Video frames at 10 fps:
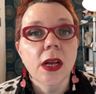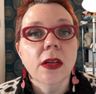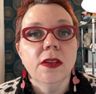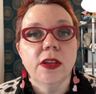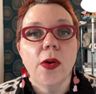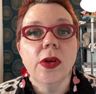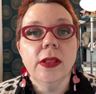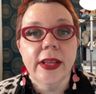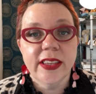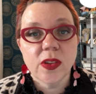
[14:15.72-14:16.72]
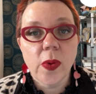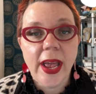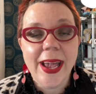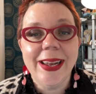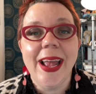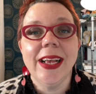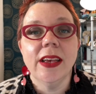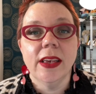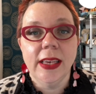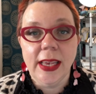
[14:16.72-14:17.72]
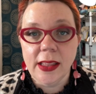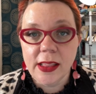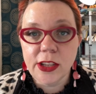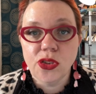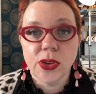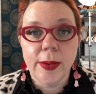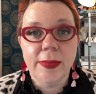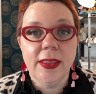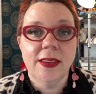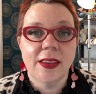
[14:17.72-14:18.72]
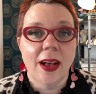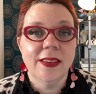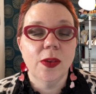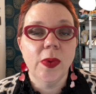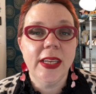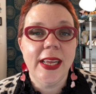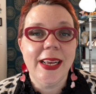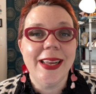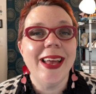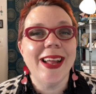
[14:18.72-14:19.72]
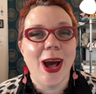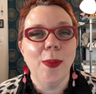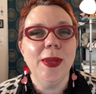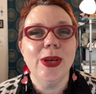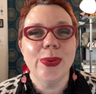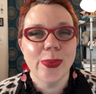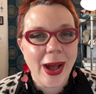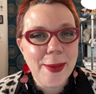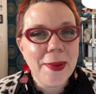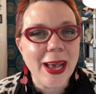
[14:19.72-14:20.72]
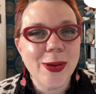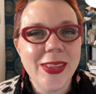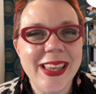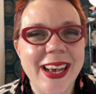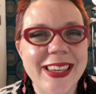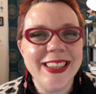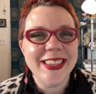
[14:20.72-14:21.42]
So let's go ahead and get the strip to the size that we need and I'll be right back with you.